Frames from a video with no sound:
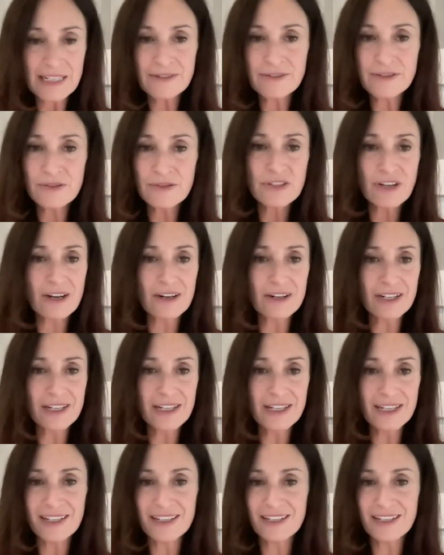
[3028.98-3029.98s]
So Zara
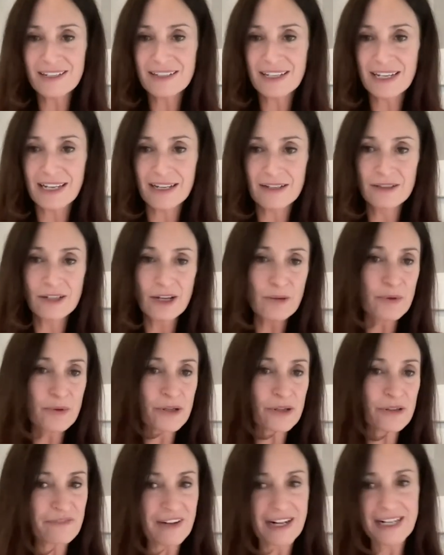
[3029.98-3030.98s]
is a
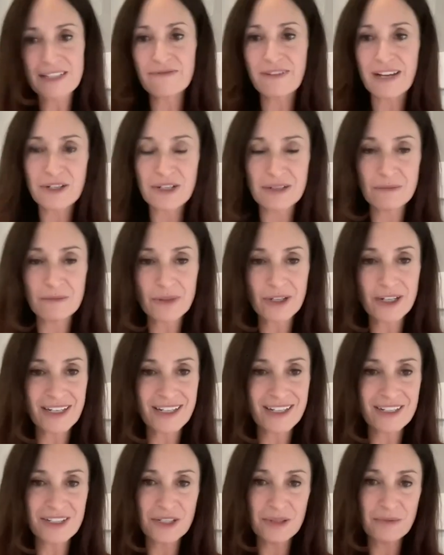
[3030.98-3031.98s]
global fast fashion
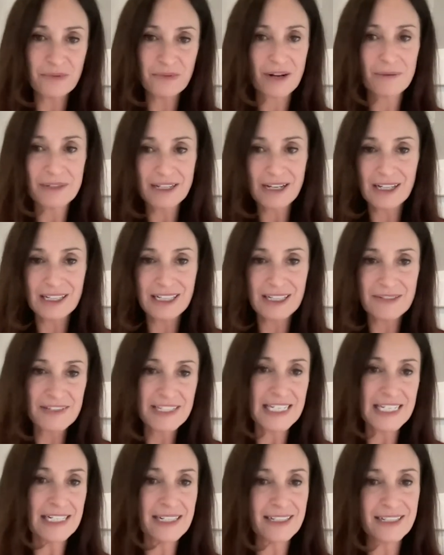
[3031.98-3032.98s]
brand. You probably all have
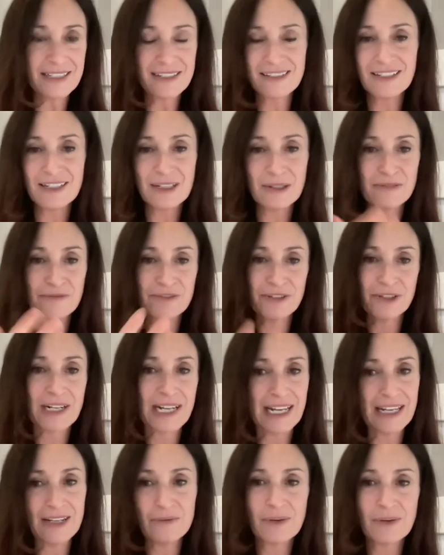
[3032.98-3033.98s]
seen it. You know, if you're
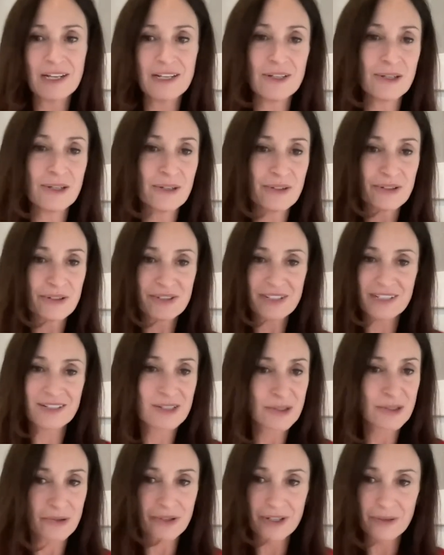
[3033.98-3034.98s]
at N Y U, there's a
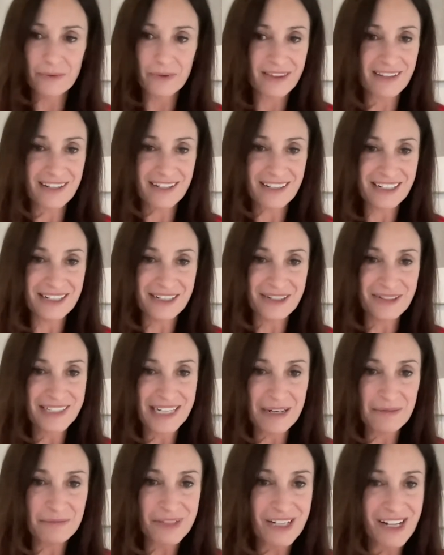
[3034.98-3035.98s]
store within, you know,
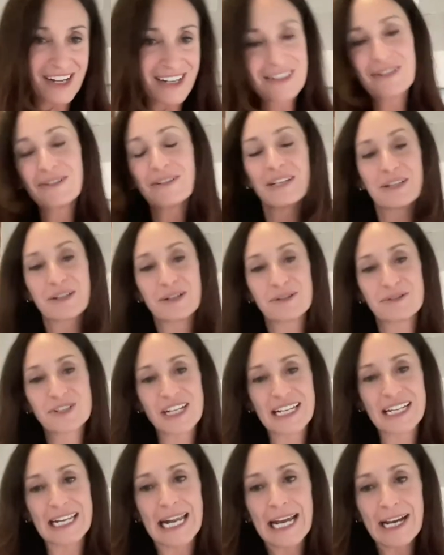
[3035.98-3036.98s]
ten blocks. You can go
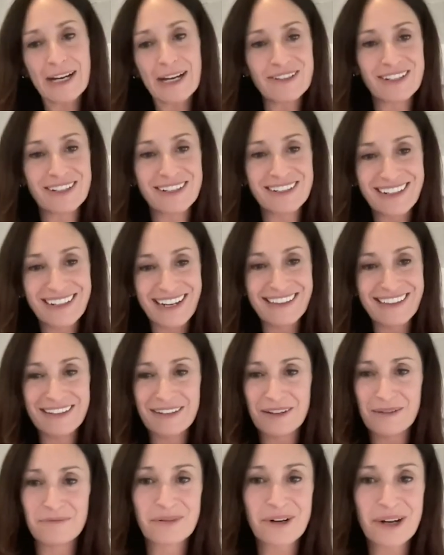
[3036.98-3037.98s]
check it out on, I
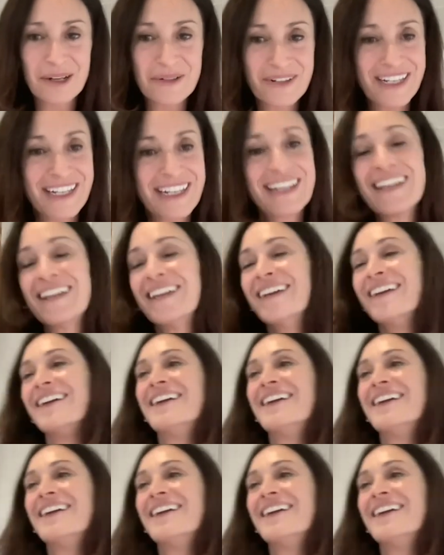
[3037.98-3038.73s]
think, on Broadway.